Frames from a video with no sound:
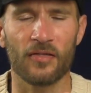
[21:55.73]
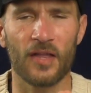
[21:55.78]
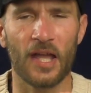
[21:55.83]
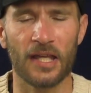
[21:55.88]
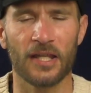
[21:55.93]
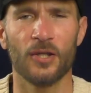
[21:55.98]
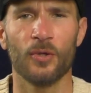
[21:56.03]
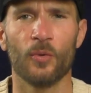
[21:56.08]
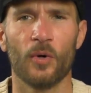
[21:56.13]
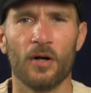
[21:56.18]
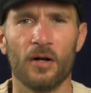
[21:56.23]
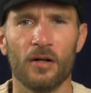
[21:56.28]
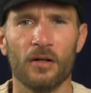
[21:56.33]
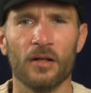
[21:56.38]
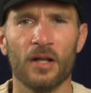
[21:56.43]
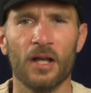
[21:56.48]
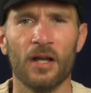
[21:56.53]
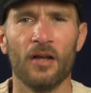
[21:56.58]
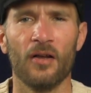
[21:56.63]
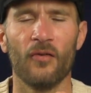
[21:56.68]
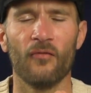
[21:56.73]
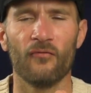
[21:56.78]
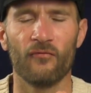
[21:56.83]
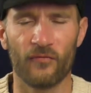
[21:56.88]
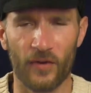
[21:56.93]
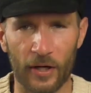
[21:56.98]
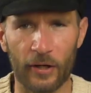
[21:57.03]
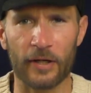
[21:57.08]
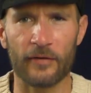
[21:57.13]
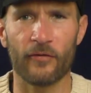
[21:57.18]
Thank you all
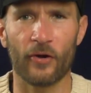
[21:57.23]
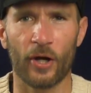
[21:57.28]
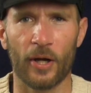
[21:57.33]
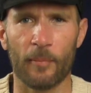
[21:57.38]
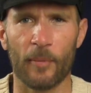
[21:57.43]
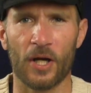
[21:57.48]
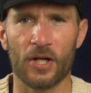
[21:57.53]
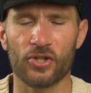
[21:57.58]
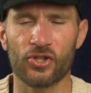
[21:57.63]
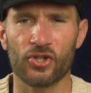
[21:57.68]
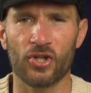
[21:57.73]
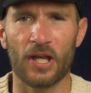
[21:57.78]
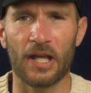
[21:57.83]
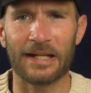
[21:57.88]
very, very much.